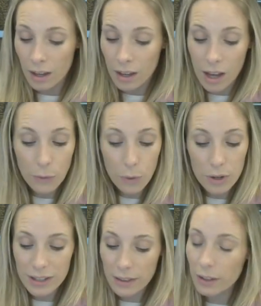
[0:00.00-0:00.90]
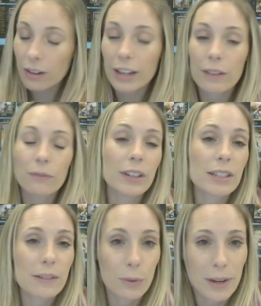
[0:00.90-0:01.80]
Of course, there are infinite
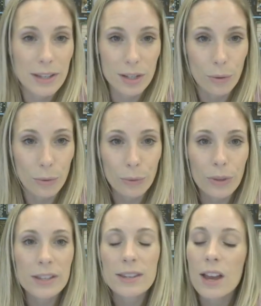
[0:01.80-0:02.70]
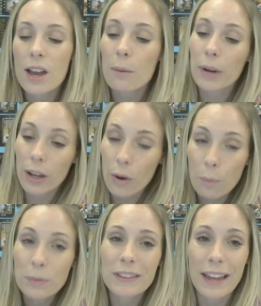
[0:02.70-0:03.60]
different ways to go through this, but I
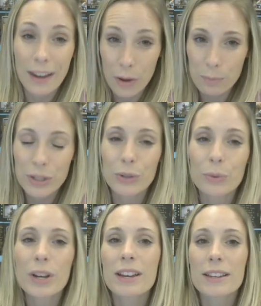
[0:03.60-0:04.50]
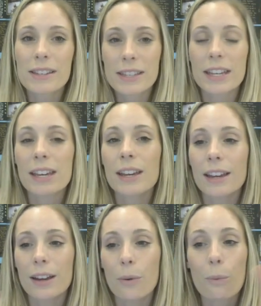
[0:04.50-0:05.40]
hope that that helped you see
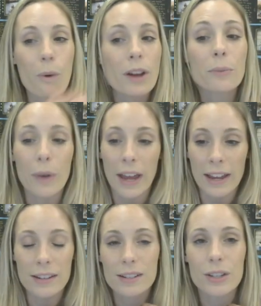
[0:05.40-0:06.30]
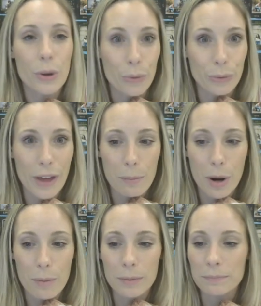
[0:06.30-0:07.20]
one way to go through that
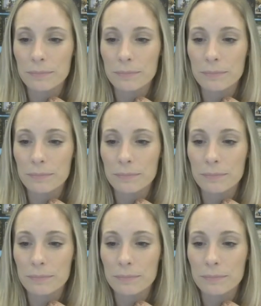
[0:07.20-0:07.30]
problem.